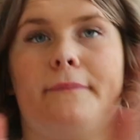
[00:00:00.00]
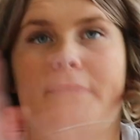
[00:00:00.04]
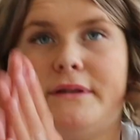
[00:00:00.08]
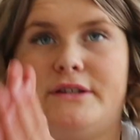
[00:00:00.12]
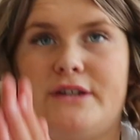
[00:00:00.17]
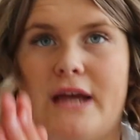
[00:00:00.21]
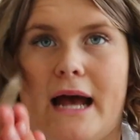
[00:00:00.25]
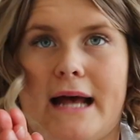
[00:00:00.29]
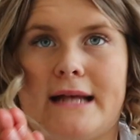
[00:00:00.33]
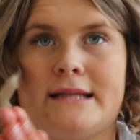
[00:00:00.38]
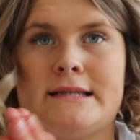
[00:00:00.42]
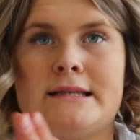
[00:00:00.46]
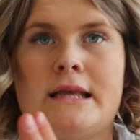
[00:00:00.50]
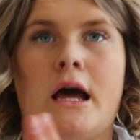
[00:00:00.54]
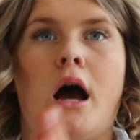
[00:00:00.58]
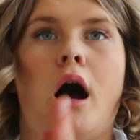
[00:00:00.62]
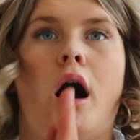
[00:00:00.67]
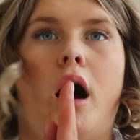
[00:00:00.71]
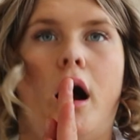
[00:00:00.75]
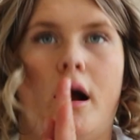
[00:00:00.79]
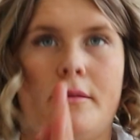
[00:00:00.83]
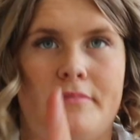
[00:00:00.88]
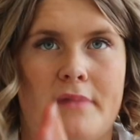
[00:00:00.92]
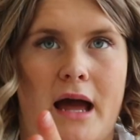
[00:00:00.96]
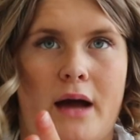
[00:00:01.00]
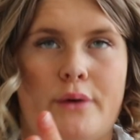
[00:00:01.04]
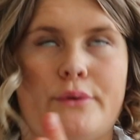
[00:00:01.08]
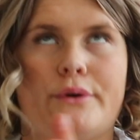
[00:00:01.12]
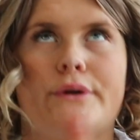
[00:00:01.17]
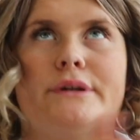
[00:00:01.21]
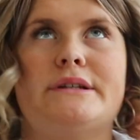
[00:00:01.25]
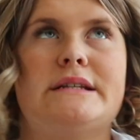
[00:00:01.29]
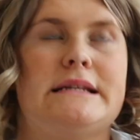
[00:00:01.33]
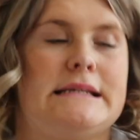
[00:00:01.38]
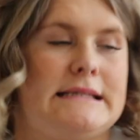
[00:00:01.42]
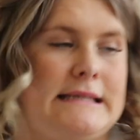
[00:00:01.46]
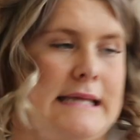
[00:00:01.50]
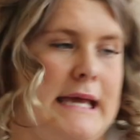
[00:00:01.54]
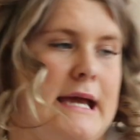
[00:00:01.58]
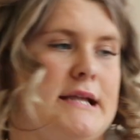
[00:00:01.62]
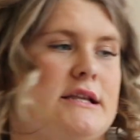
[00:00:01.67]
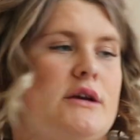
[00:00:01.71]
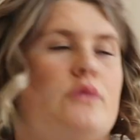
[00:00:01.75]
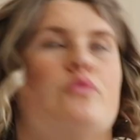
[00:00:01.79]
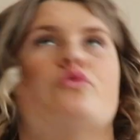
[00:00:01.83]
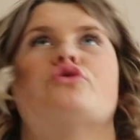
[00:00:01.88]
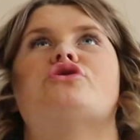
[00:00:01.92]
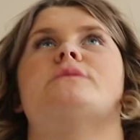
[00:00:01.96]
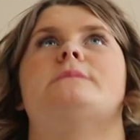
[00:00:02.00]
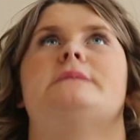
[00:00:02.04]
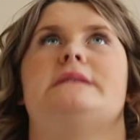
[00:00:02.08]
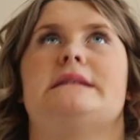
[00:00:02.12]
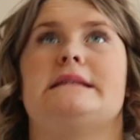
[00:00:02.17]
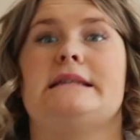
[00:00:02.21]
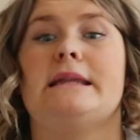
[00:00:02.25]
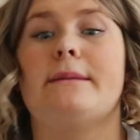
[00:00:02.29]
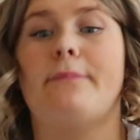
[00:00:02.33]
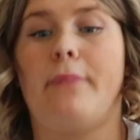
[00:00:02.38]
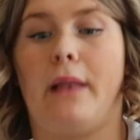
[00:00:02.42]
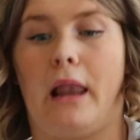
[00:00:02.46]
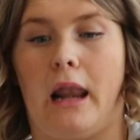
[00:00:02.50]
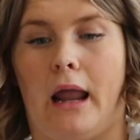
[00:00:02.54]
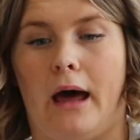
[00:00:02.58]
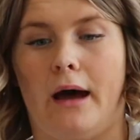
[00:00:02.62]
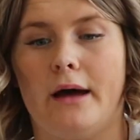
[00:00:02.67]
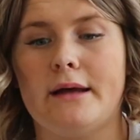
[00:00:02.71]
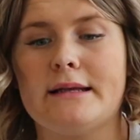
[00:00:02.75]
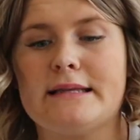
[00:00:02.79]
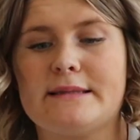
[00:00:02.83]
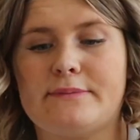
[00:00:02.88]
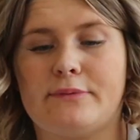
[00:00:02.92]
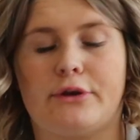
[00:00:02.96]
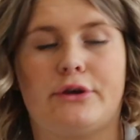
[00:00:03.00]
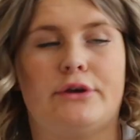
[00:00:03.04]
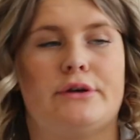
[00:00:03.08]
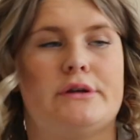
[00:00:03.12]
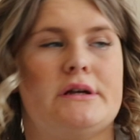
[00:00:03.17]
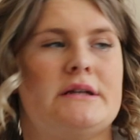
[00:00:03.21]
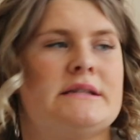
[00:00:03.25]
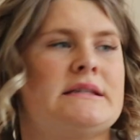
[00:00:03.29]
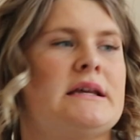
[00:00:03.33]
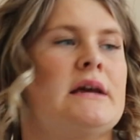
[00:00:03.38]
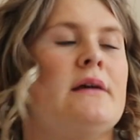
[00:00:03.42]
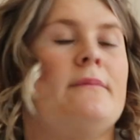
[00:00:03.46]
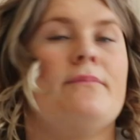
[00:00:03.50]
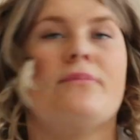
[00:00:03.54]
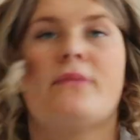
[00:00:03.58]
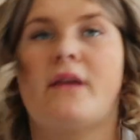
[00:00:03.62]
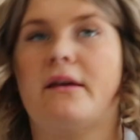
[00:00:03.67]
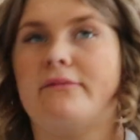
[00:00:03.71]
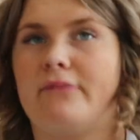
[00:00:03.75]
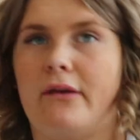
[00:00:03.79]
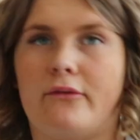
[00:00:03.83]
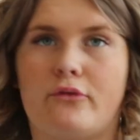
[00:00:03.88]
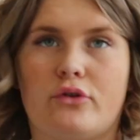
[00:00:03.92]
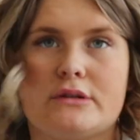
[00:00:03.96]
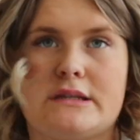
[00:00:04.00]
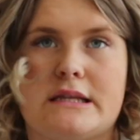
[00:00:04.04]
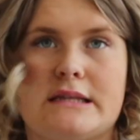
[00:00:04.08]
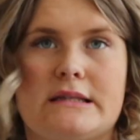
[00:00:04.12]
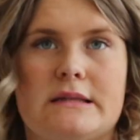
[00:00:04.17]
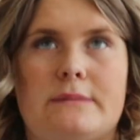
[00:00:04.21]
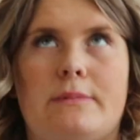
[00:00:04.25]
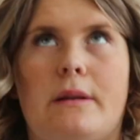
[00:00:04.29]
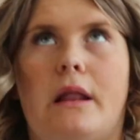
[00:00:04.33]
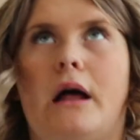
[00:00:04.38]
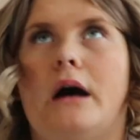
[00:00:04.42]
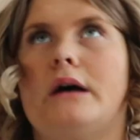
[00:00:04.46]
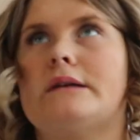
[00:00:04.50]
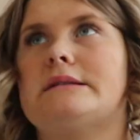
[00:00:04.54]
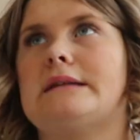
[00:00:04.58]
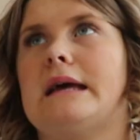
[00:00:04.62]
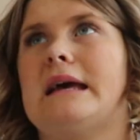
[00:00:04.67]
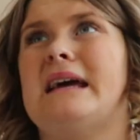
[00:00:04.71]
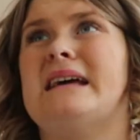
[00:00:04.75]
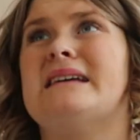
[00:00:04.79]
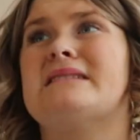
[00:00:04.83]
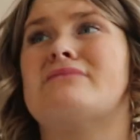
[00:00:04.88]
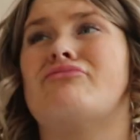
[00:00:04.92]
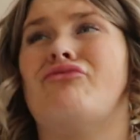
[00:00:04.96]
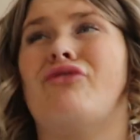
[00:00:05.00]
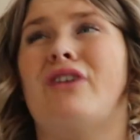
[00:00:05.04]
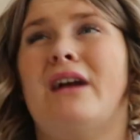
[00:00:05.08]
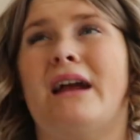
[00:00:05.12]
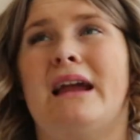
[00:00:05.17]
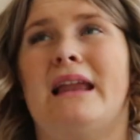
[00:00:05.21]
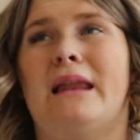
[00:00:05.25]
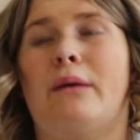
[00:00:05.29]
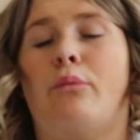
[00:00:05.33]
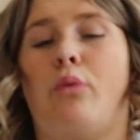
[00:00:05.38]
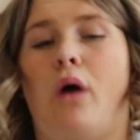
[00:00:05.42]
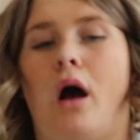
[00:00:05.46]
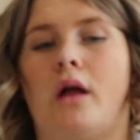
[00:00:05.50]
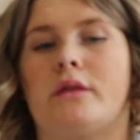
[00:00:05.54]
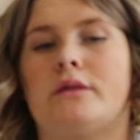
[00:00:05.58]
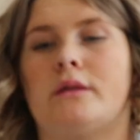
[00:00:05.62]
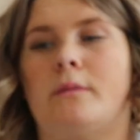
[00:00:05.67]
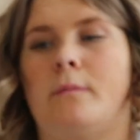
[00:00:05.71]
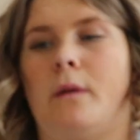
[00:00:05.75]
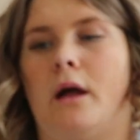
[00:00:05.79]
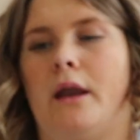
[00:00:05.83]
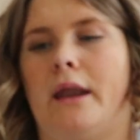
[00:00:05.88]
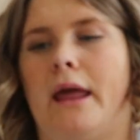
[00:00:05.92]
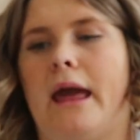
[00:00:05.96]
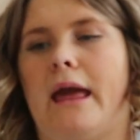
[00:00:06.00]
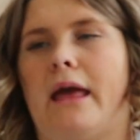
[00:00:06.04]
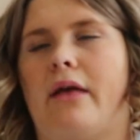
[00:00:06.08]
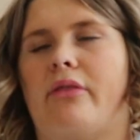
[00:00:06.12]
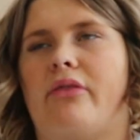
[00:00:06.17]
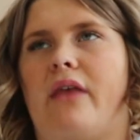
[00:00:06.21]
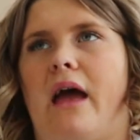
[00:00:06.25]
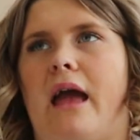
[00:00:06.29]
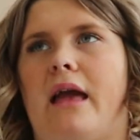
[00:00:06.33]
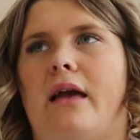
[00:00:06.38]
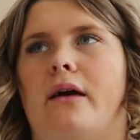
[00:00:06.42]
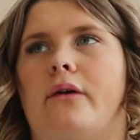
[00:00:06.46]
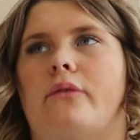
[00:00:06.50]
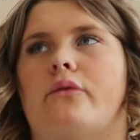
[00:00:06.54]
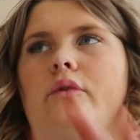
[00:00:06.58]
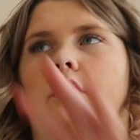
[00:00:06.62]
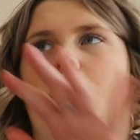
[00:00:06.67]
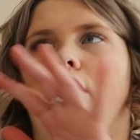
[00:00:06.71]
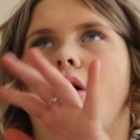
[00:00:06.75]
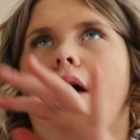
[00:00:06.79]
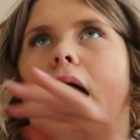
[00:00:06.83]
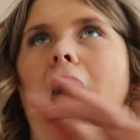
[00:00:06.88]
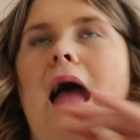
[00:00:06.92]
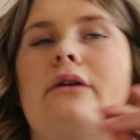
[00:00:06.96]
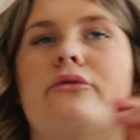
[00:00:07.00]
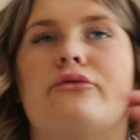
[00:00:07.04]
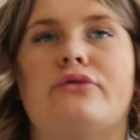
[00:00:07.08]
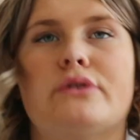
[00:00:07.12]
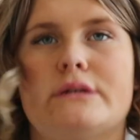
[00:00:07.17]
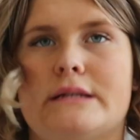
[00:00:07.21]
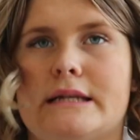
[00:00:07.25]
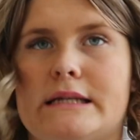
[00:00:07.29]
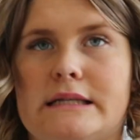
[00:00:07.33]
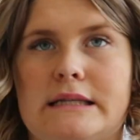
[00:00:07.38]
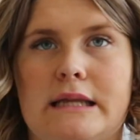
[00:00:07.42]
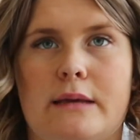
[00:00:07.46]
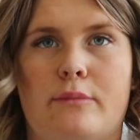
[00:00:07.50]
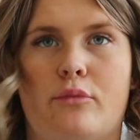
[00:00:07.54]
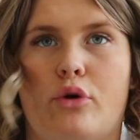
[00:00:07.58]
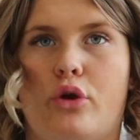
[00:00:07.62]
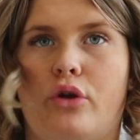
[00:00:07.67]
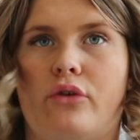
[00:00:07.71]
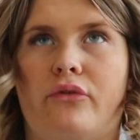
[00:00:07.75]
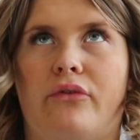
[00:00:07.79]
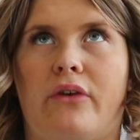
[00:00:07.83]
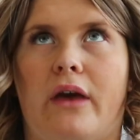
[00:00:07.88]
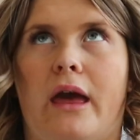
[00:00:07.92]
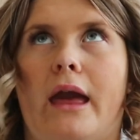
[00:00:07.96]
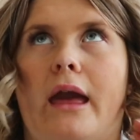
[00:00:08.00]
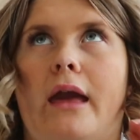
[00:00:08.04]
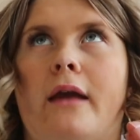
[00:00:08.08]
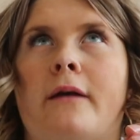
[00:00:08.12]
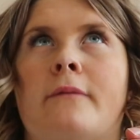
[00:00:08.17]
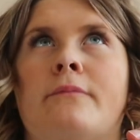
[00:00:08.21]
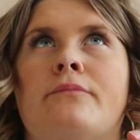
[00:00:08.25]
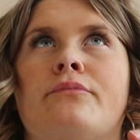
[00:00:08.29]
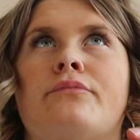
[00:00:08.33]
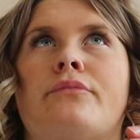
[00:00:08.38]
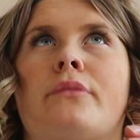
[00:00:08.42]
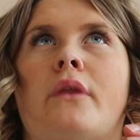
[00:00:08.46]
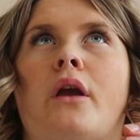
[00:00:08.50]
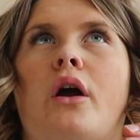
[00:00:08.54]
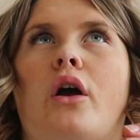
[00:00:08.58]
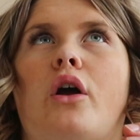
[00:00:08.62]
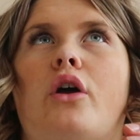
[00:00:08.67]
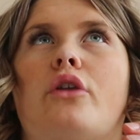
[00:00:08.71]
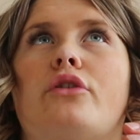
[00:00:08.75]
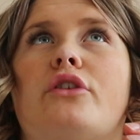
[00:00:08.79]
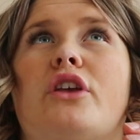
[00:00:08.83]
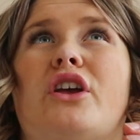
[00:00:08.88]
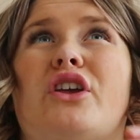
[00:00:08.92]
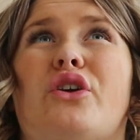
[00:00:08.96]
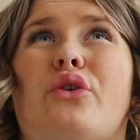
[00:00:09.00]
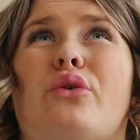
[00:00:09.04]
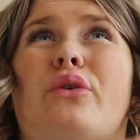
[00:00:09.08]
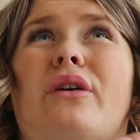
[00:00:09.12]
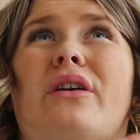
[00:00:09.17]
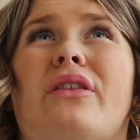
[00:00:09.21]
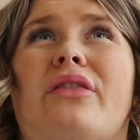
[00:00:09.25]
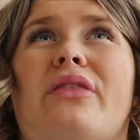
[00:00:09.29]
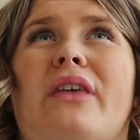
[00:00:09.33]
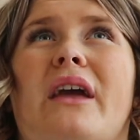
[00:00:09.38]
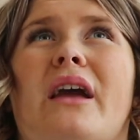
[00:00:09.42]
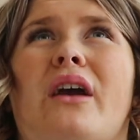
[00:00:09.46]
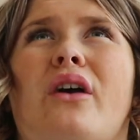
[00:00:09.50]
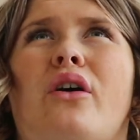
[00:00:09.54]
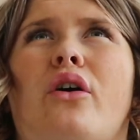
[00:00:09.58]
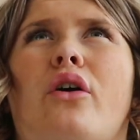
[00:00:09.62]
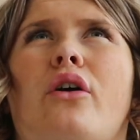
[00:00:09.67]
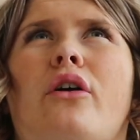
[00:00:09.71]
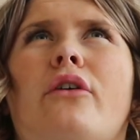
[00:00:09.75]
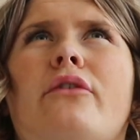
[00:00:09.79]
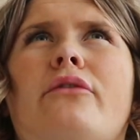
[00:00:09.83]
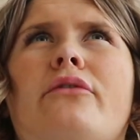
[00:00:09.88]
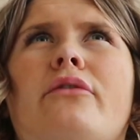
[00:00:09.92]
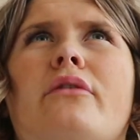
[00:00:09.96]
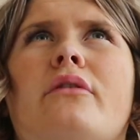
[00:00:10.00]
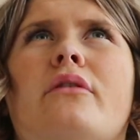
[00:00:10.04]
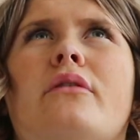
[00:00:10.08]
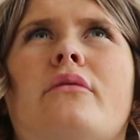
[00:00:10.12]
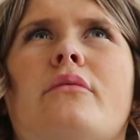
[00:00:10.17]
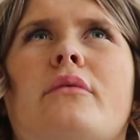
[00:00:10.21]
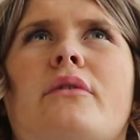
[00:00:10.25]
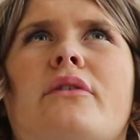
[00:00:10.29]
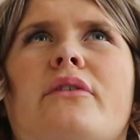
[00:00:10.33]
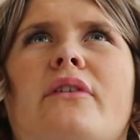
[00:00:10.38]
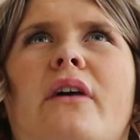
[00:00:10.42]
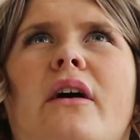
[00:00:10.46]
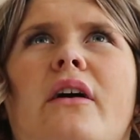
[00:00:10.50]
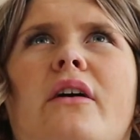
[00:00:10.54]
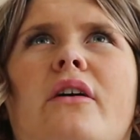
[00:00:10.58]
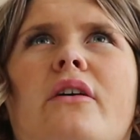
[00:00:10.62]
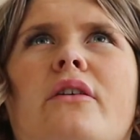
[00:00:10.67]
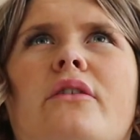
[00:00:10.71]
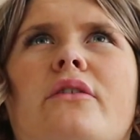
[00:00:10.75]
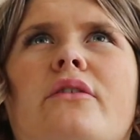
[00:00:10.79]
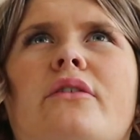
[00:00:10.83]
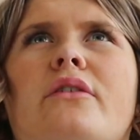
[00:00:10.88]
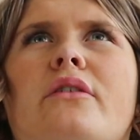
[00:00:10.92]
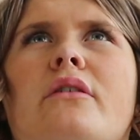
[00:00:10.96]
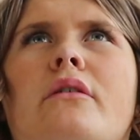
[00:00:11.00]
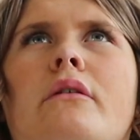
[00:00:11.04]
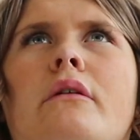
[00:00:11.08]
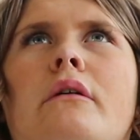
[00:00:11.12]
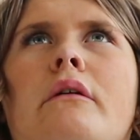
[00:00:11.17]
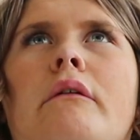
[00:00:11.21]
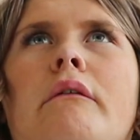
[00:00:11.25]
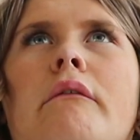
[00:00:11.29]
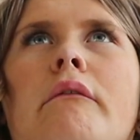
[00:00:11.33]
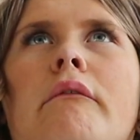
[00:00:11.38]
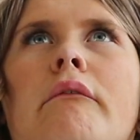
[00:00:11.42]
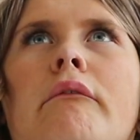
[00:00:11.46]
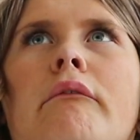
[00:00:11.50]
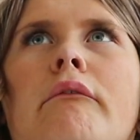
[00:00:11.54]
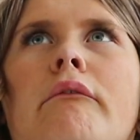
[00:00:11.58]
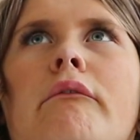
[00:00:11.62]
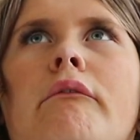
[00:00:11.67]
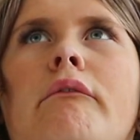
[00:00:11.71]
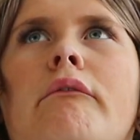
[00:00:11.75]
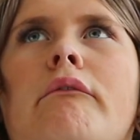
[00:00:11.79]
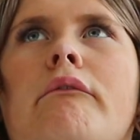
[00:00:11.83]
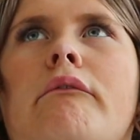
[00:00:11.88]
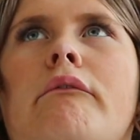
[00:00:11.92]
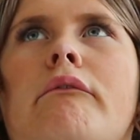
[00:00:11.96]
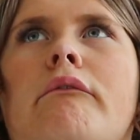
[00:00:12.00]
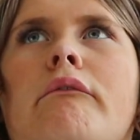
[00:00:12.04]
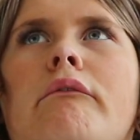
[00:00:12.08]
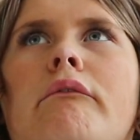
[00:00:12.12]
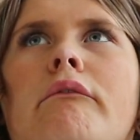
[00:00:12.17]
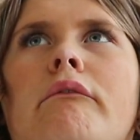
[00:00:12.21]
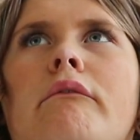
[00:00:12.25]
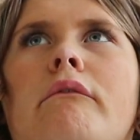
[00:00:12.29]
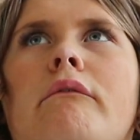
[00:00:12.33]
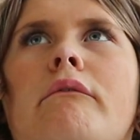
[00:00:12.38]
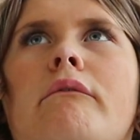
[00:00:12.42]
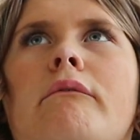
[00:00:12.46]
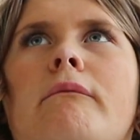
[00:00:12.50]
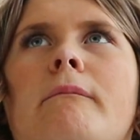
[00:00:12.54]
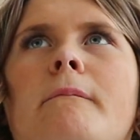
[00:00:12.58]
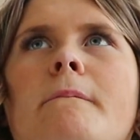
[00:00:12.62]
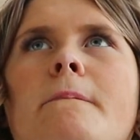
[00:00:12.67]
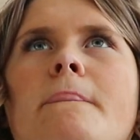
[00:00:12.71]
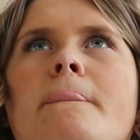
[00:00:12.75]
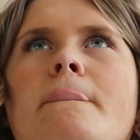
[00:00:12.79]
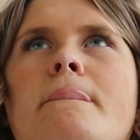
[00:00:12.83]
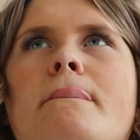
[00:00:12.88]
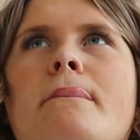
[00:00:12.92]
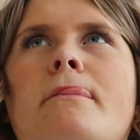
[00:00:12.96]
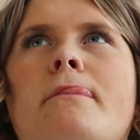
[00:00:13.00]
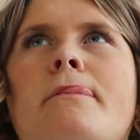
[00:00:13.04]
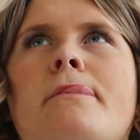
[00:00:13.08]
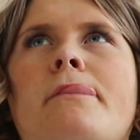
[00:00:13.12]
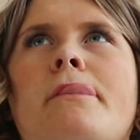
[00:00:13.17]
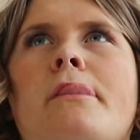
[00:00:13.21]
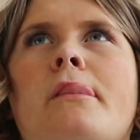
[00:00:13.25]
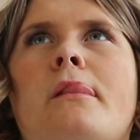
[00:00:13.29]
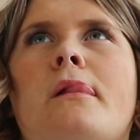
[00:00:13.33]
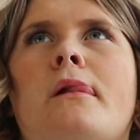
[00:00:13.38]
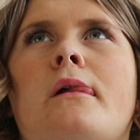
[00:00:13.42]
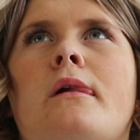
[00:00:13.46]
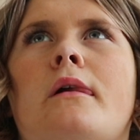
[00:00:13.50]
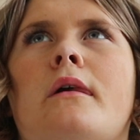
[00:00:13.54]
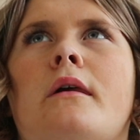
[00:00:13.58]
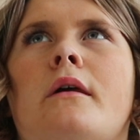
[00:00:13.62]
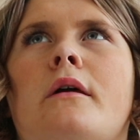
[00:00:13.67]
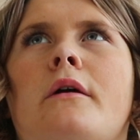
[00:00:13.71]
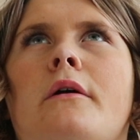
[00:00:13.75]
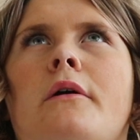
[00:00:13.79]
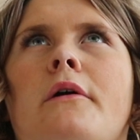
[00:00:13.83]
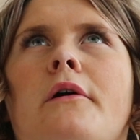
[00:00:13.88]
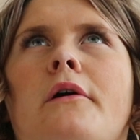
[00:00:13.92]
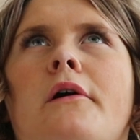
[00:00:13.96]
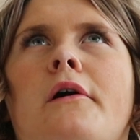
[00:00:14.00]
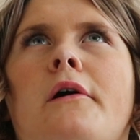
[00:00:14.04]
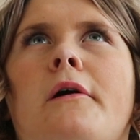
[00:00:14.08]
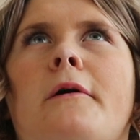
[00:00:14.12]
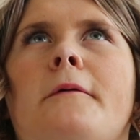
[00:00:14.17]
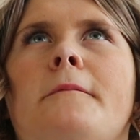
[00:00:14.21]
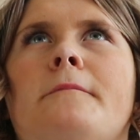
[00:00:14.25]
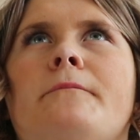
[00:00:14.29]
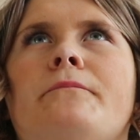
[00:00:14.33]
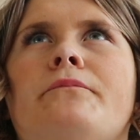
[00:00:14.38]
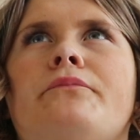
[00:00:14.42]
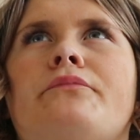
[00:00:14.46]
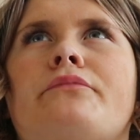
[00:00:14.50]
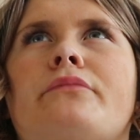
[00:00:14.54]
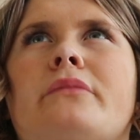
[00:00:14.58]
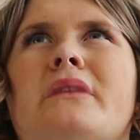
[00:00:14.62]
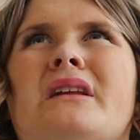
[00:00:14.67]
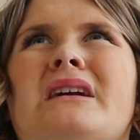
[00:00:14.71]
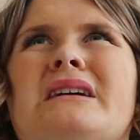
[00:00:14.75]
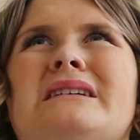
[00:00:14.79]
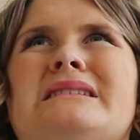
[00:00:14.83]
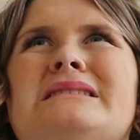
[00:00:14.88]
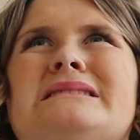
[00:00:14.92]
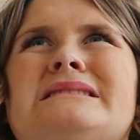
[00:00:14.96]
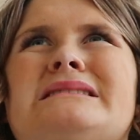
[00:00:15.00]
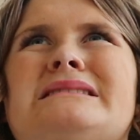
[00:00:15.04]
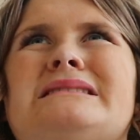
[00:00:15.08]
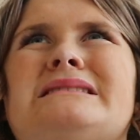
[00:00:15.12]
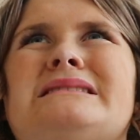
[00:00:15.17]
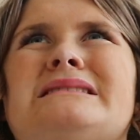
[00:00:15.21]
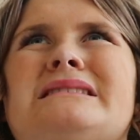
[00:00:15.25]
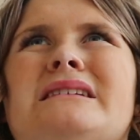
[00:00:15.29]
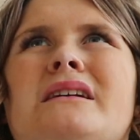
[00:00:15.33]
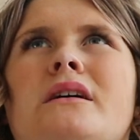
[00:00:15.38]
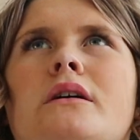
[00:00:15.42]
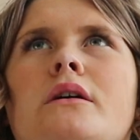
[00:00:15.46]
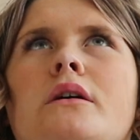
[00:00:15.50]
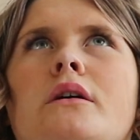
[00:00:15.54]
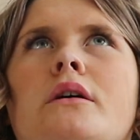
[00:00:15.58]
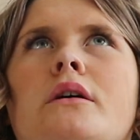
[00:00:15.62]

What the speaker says: But yes, I'm now going to sit and watch some Disney Plus, because if I haven't got Disney Plus, it is really worth the money. They have got every Disney movie that you can think of. 1 second. Not enough. In a box anymore, you sure? Yes or no? Last chance.